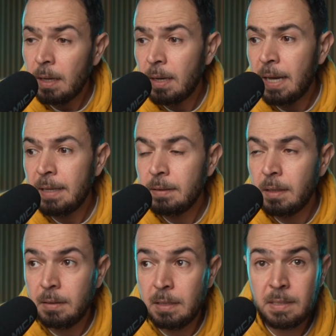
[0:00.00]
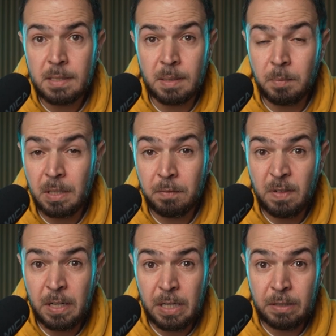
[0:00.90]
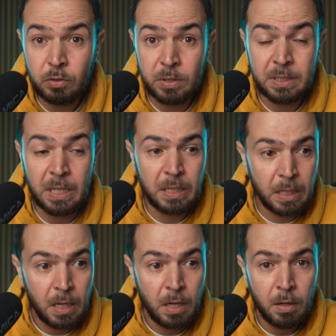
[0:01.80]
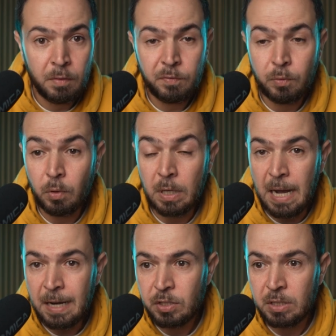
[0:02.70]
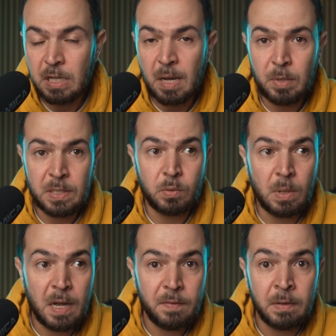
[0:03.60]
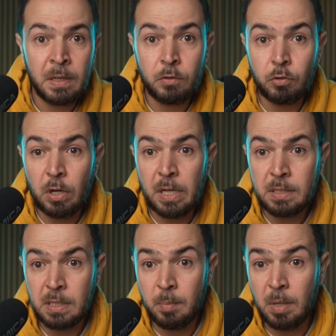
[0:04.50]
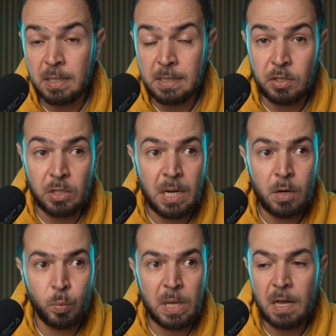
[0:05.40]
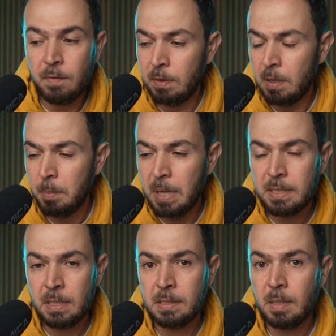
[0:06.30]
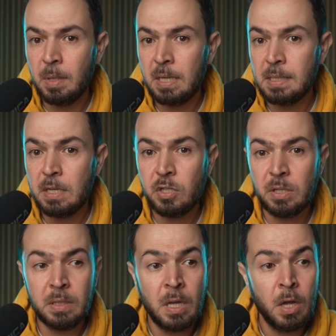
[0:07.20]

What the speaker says: And this is something very interesting for action cameras, to have great stabilization. Now we have amazing stabilization